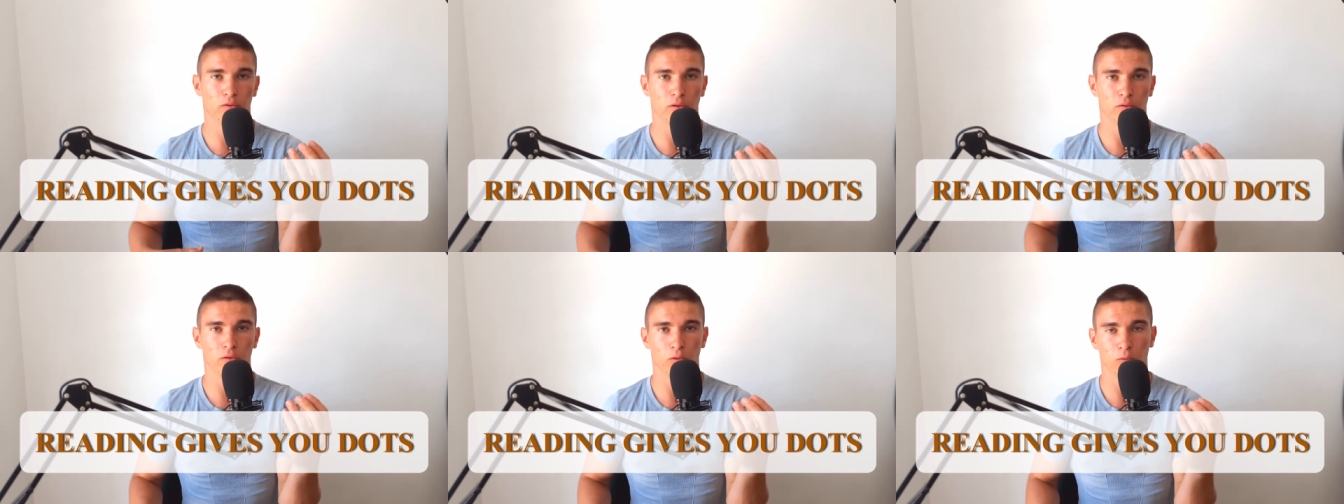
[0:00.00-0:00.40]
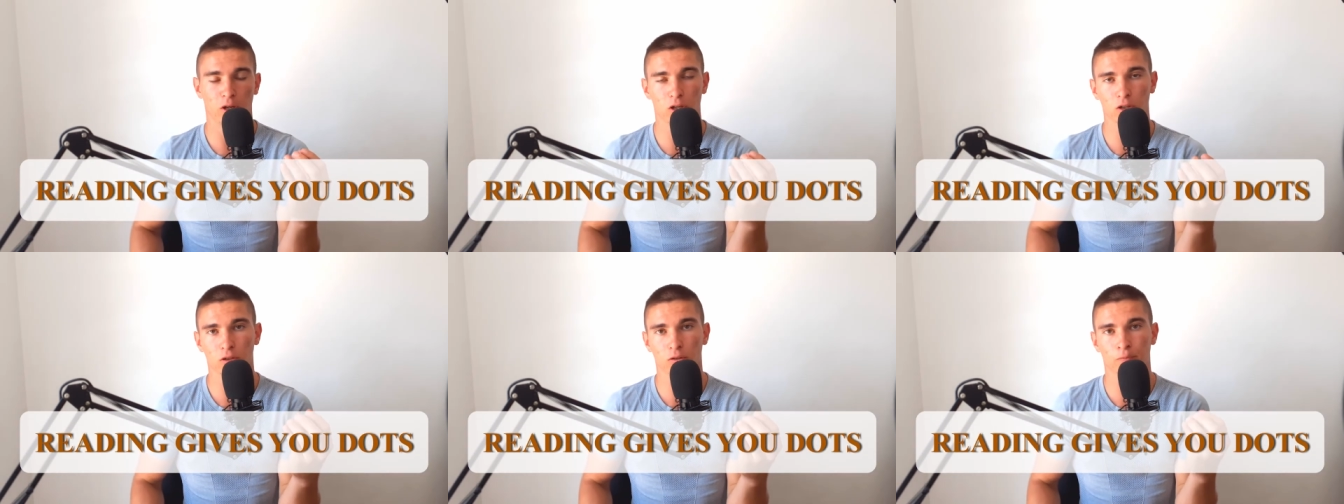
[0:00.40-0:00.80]
of
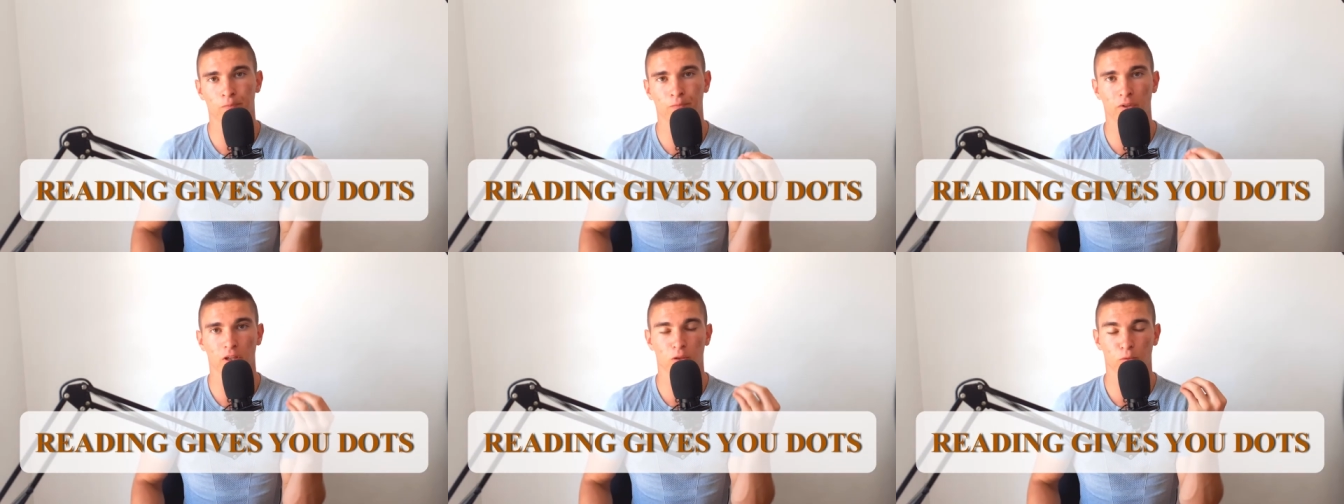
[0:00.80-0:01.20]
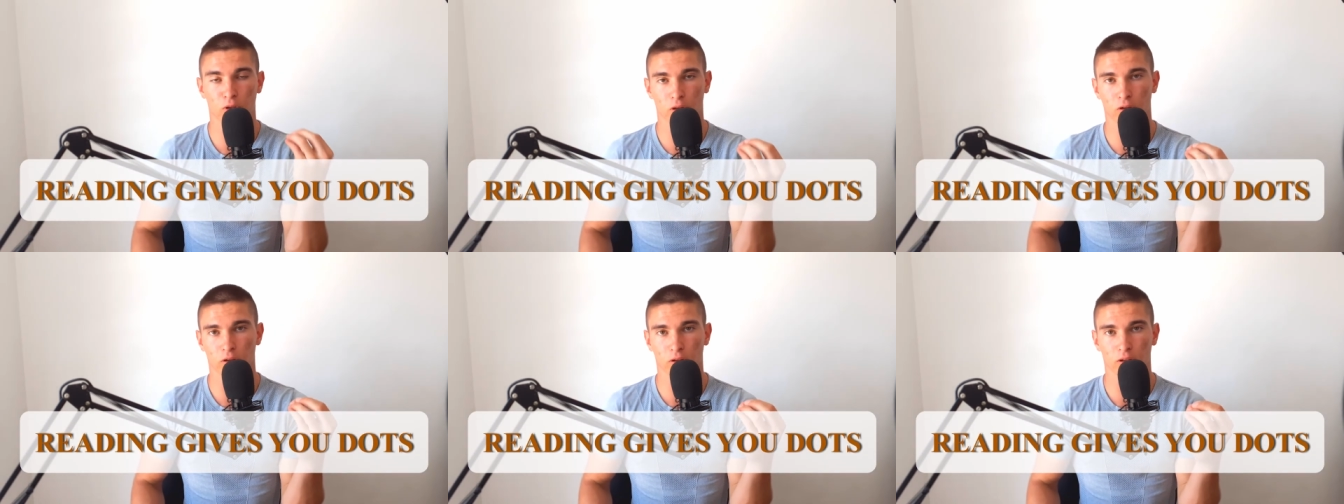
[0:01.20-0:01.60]
information is
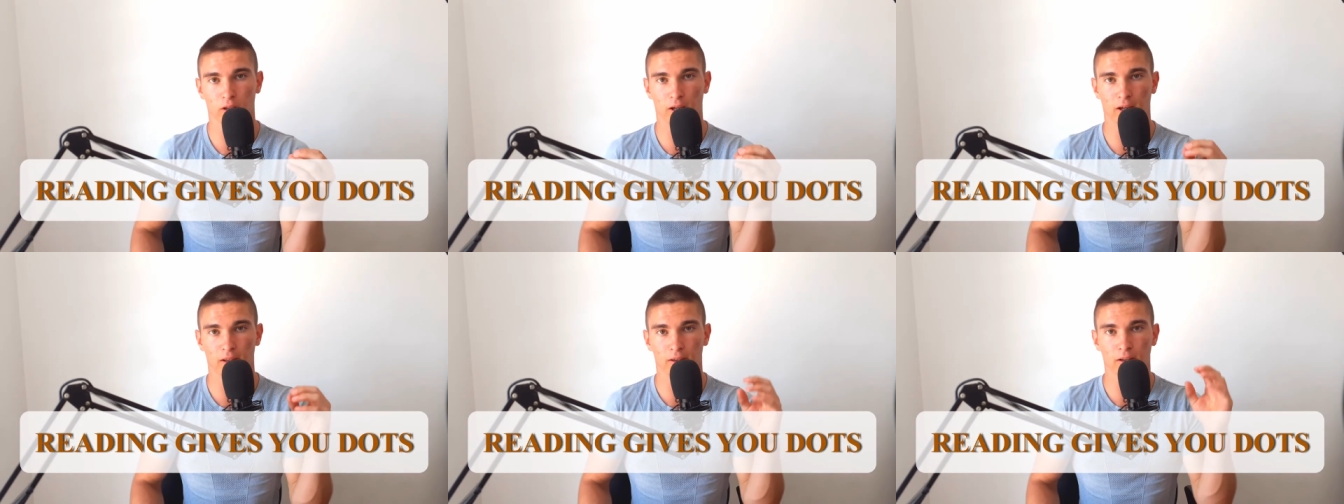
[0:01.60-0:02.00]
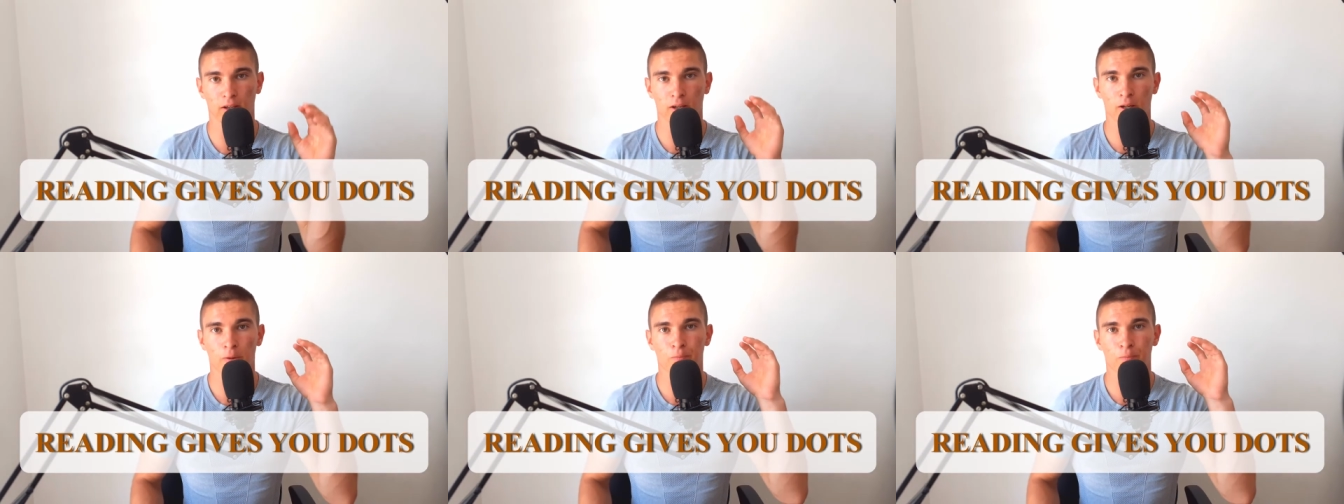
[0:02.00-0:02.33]
one dot and